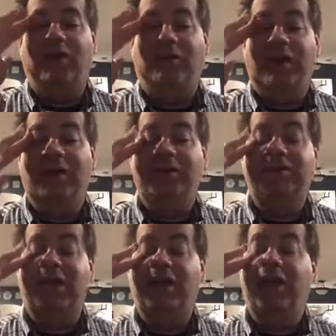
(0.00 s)
on my list,
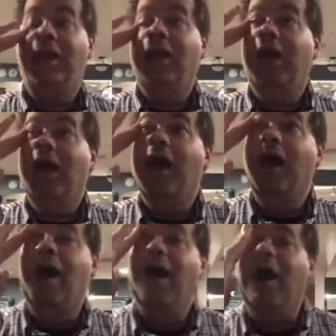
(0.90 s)
Jenny.
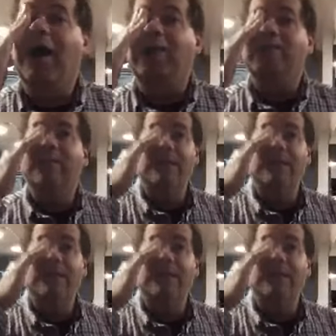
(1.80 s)
Um,